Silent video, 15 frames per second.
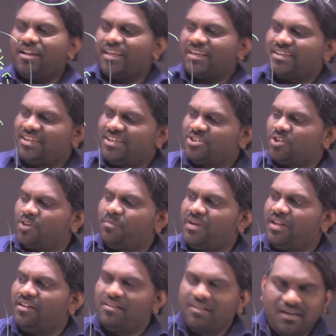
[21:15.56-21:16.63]
Like it should
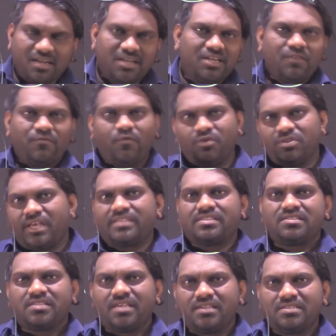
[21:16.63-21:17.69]
be learned for the
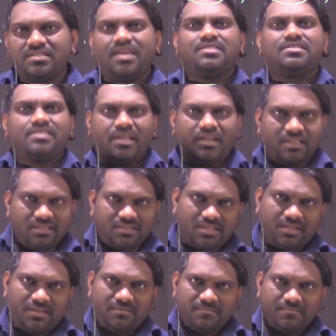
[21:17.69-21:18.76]
exercise, that's another
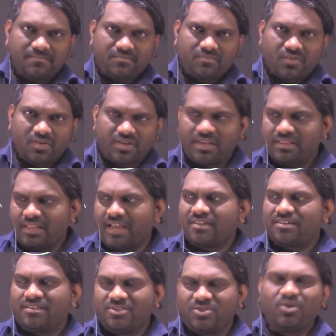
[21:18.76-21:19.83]
thing. Okay,
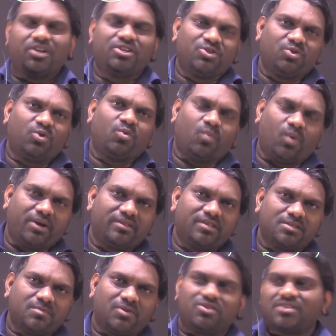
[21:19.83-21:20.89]
that surely you don't want
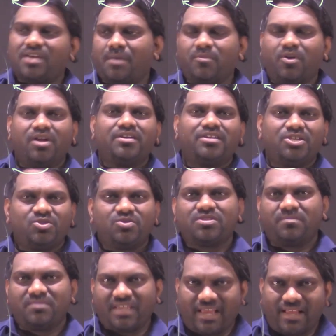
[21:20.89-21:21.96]
this because I'm going to teach you
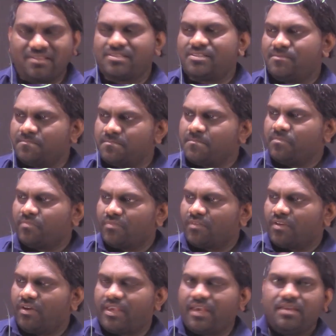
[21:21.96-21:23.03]
something else.
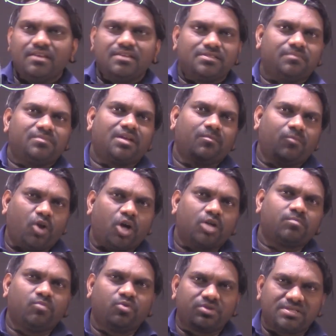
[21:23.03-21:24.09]
Okay, something
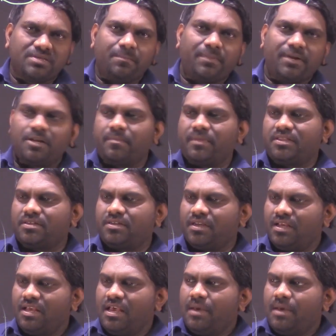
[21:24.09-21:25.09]
lot more simpler method.